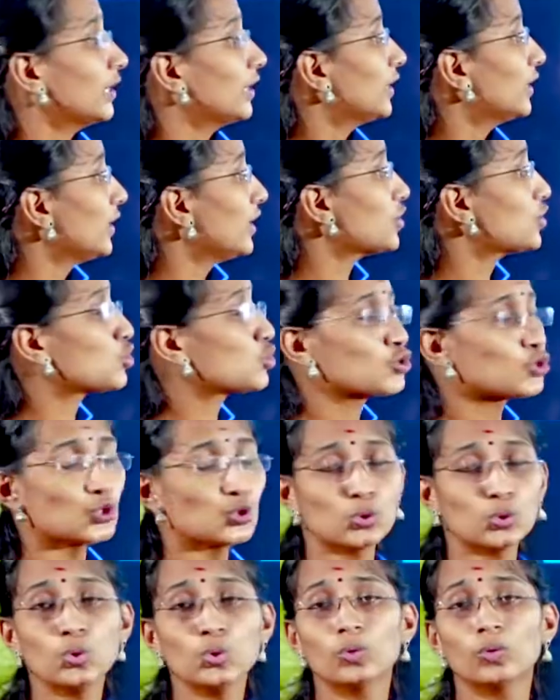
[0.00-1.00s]
These
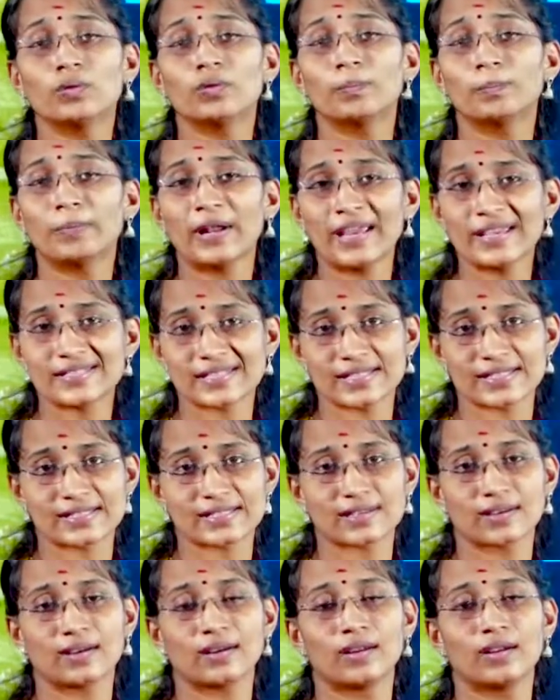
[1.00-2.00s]
two places